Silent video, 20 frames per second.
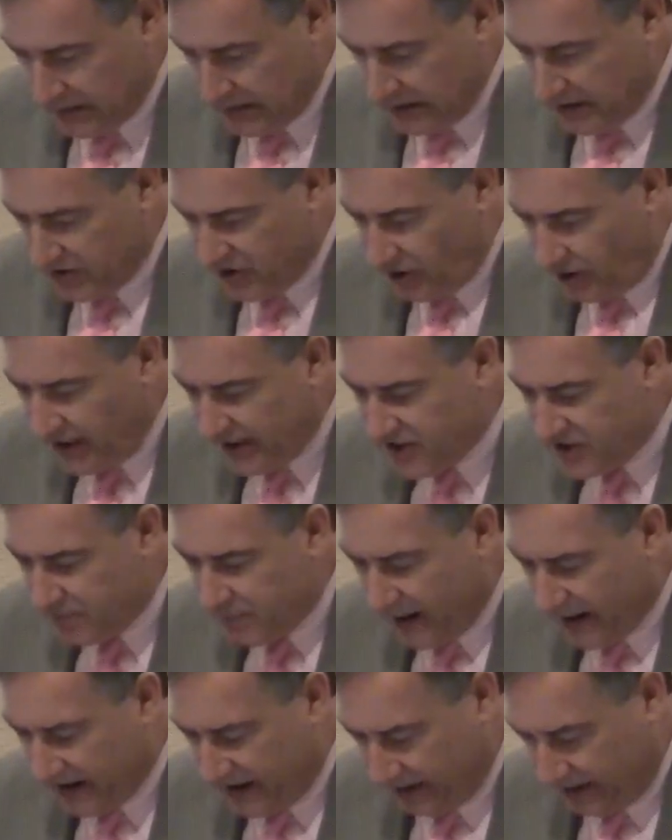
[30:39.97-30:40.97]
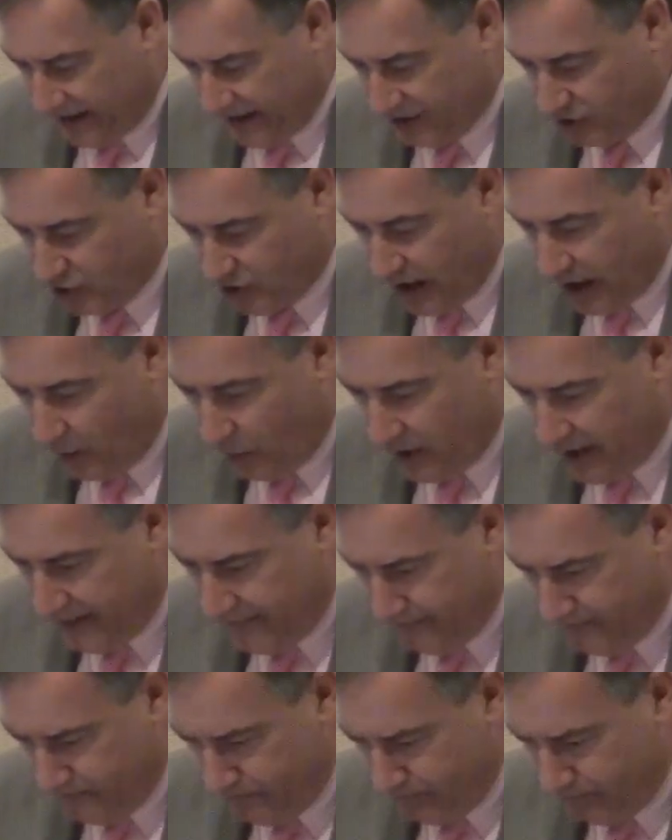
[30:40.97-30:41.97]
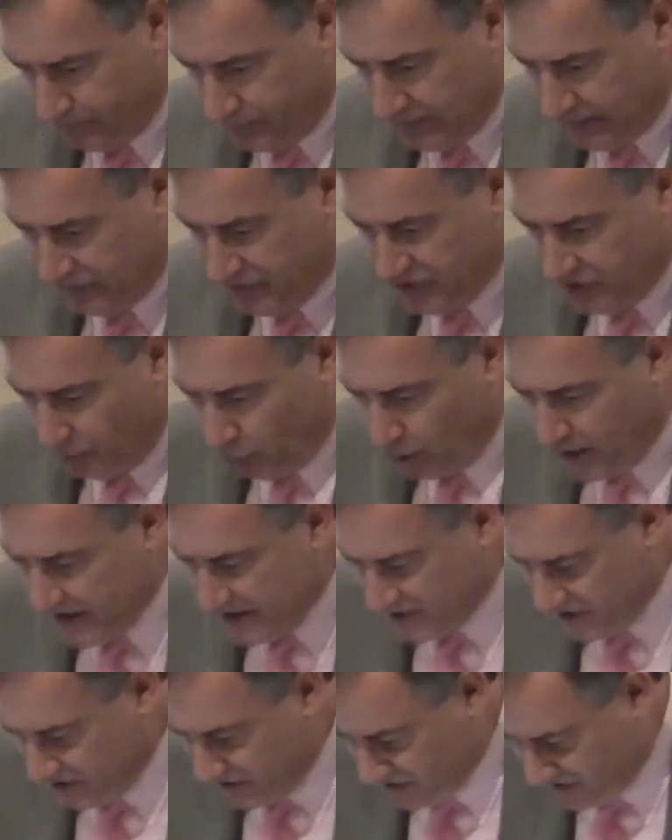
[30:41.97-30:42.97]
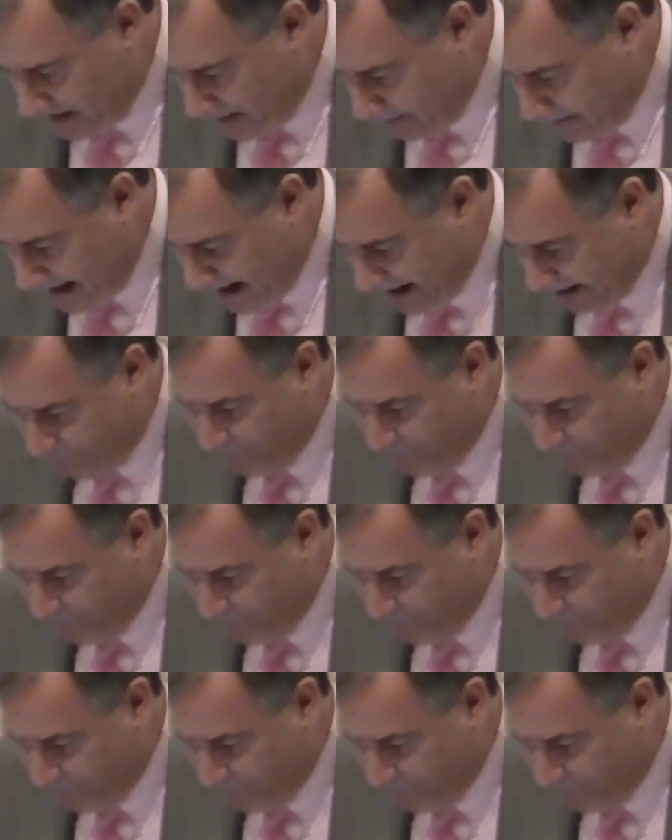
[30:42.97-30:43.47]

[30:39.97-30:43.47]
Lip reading: So let's speculate, shall we, of some reasons they may have